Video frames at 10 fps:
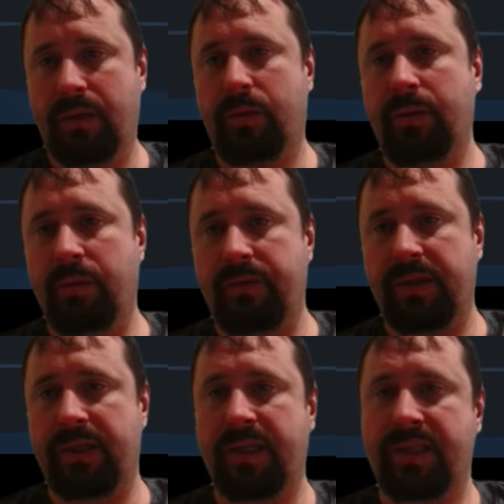would move
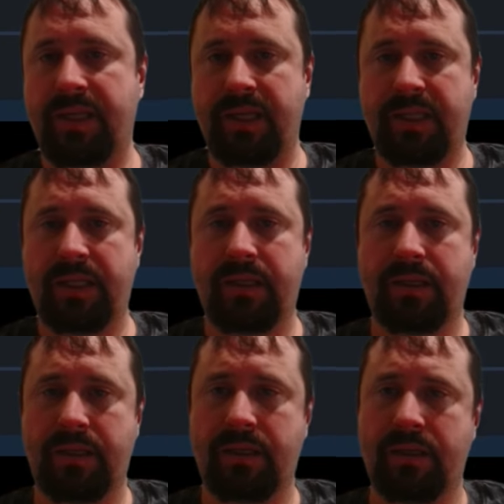it to the center.
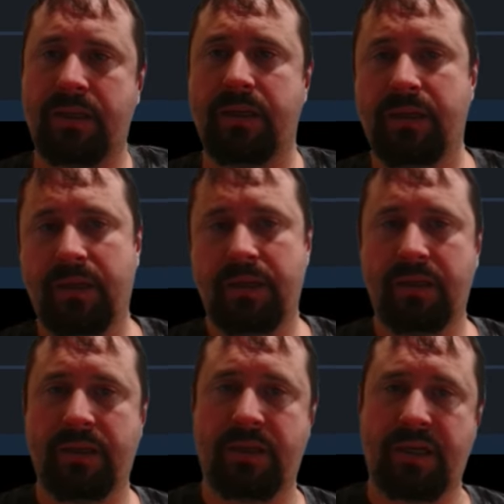
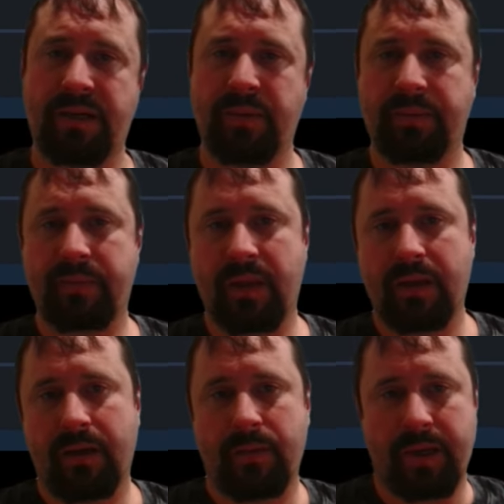All right,
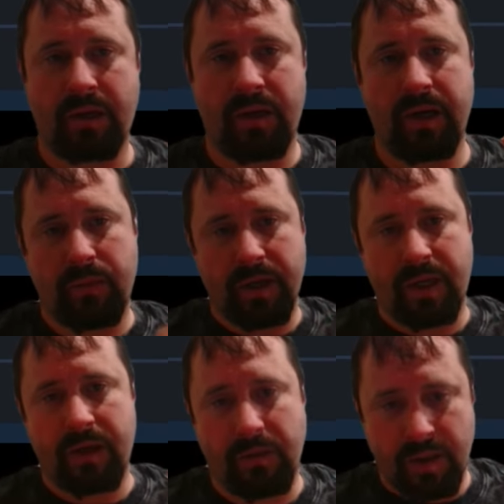we kind of want to
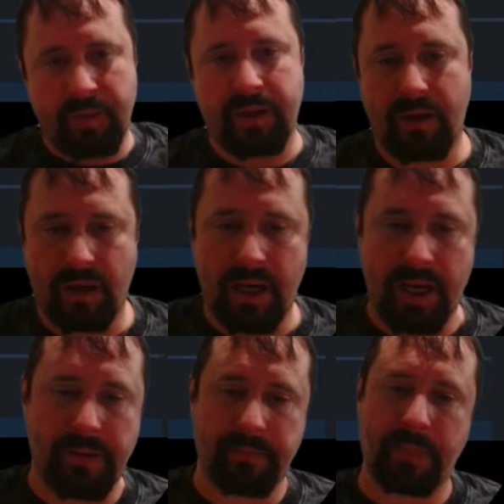go a little bit higher.